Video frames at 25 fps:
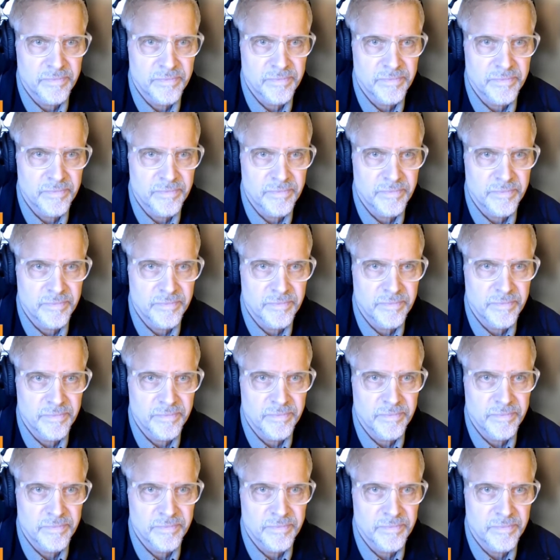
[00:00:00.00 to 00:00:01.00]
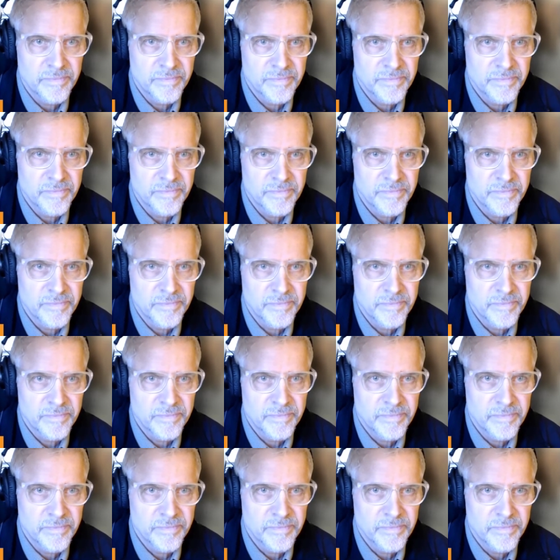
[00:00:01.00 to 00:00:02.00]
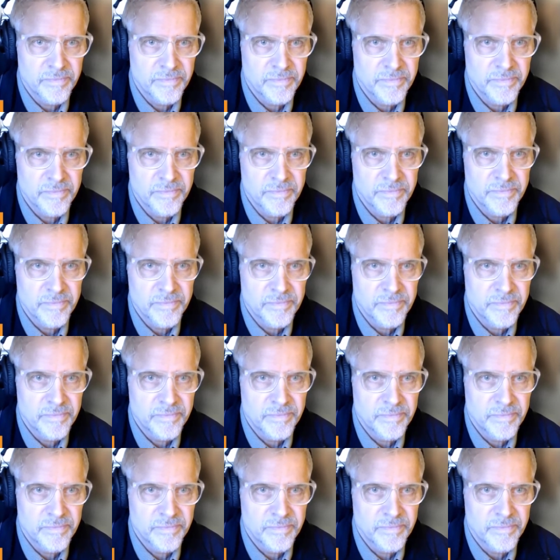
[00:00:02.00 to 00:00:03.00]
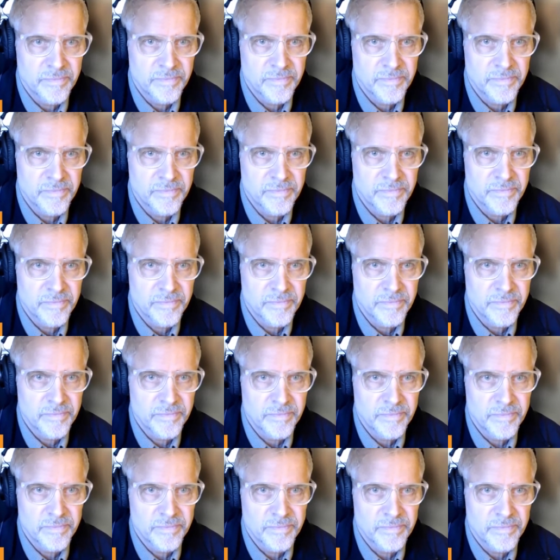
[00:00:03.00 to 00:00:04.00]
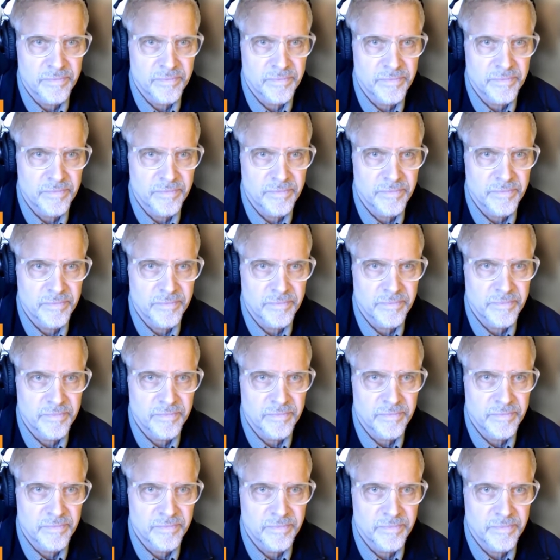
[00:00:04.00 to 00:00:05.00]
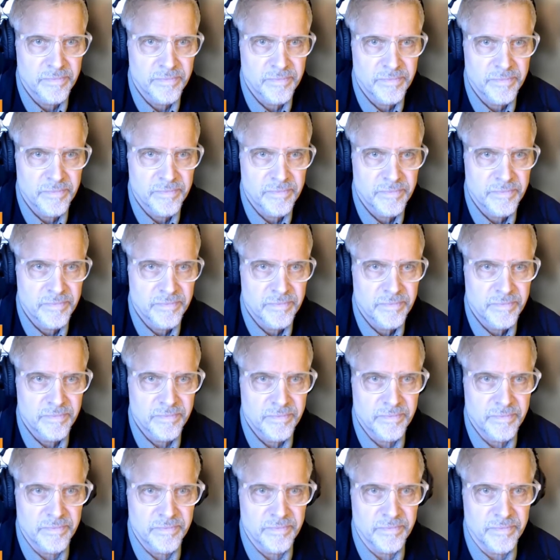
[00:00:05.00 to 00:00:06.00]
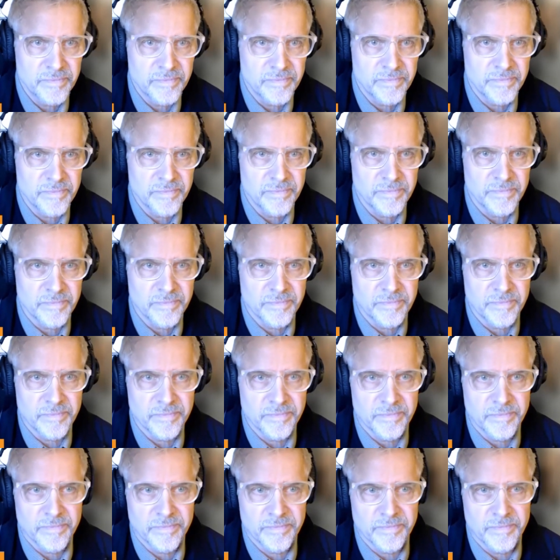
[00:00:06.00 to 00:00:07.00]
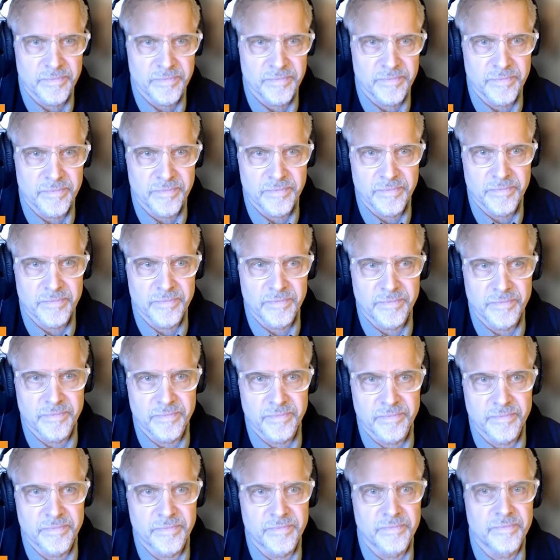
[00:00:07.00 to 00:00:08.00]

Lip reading: This person isn't speaking.